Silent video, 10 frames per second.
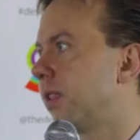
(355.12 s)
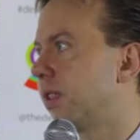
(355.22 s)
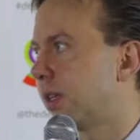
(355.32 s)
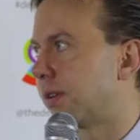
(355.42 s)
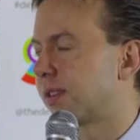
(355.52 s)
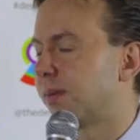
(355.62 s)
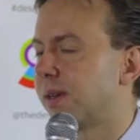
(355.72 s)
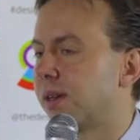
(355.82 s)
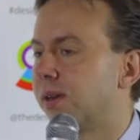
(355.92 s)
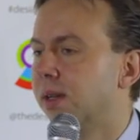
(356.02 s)
the interior
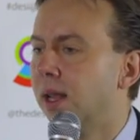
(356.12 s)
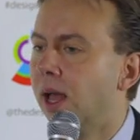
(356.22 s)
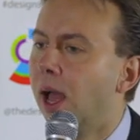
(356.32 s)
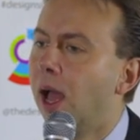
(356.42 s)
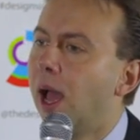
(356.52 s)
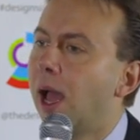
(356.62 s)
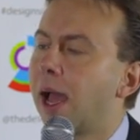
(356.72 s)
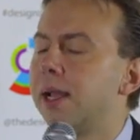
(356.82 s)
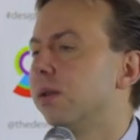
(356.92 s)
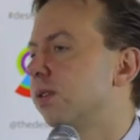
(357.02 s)
somehow,
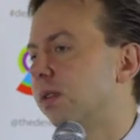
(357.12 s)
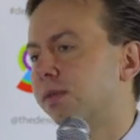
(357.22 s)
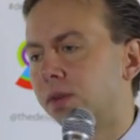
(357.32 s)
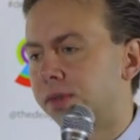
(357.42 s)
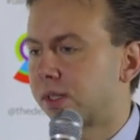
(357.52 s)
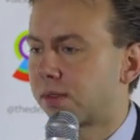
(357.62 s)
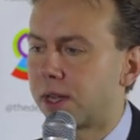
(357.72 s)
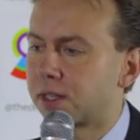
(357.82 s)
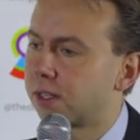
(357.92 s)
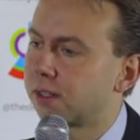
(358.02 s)
and also involving
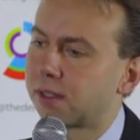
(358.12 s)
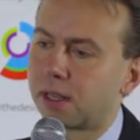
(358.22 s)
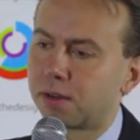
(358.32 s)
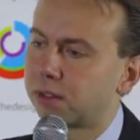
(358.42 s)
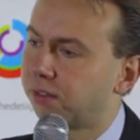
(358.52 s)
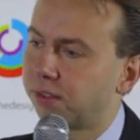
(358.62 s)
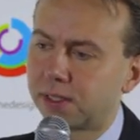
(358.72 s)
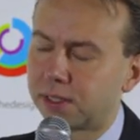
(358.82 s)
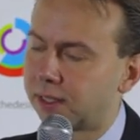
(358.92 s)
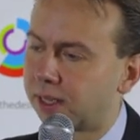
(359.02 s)
structures and
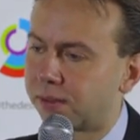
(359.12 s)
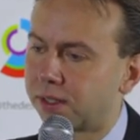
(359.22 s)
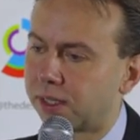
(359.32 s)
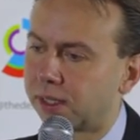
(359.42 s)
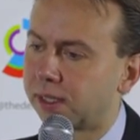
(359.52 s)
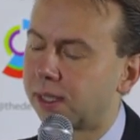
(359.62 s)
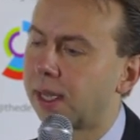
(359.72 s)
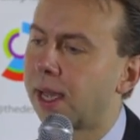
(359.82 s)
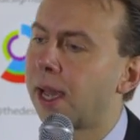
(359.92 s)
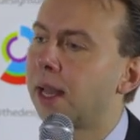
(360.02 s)
retrofitting and everything.
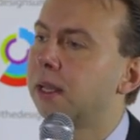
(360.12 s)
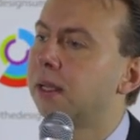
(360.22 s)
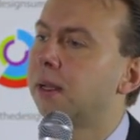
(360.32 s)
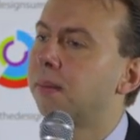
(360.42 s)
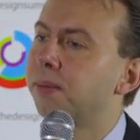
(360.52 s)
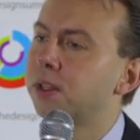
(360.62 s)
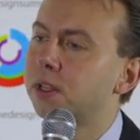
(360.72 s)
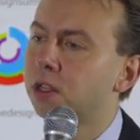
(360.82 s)
And so the